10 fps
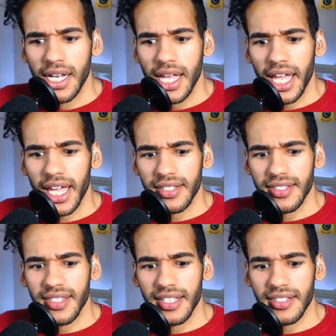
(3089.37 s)

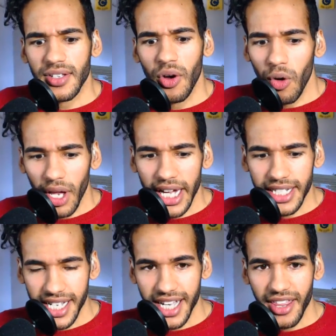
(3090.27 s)
it's this whole
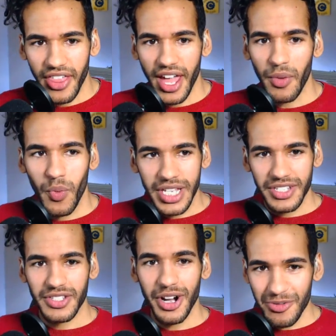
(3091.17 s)
idea that we
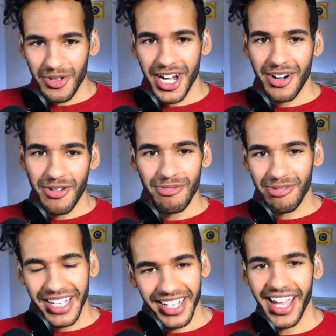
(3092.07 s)
just don't know
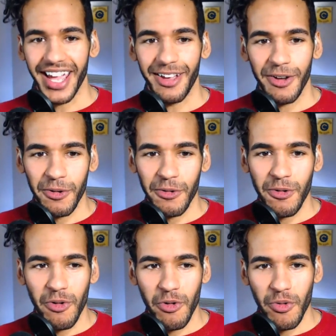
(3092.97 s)
really
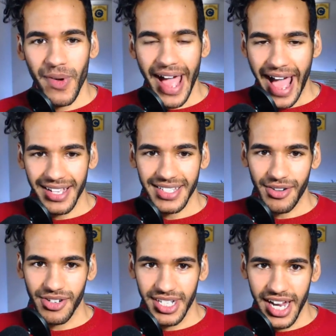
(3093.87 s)
who has
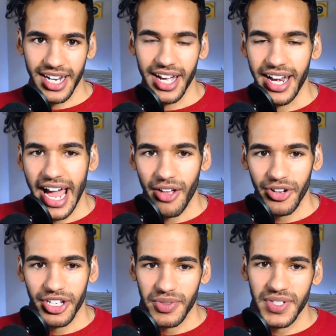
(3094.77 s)
our data and how they're
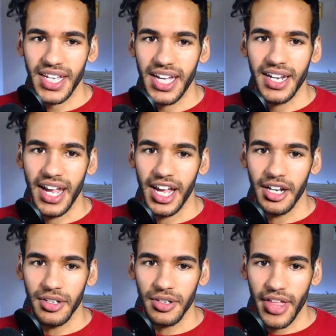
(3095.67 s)
using it,
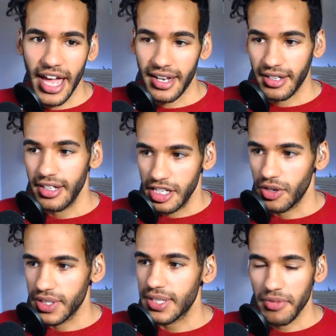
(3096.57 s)
and that
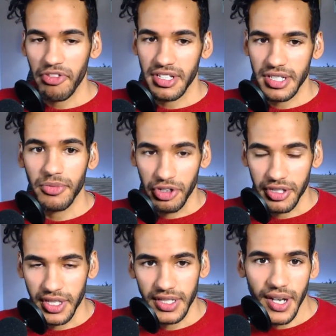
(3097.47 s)
is something that Tim Cook
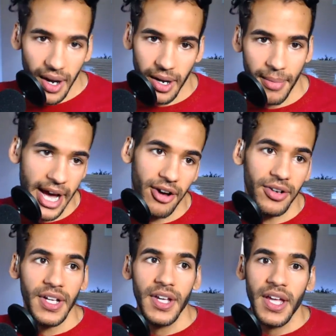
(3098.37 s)
did talk about
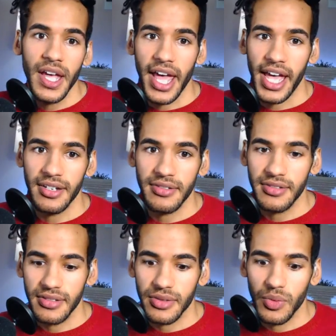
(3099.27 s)

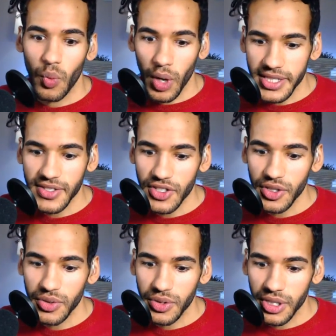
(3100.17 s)
and wants
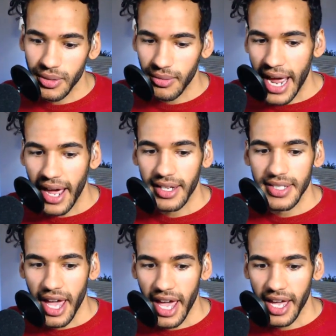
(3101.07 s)
to correct.
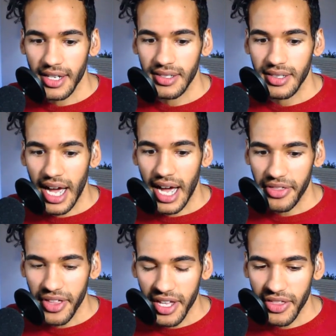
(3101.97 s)
And I
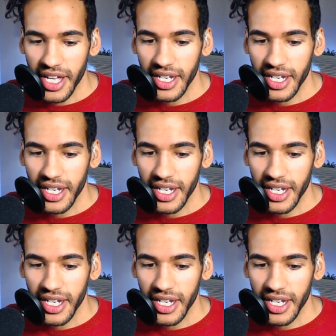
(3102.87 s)
think that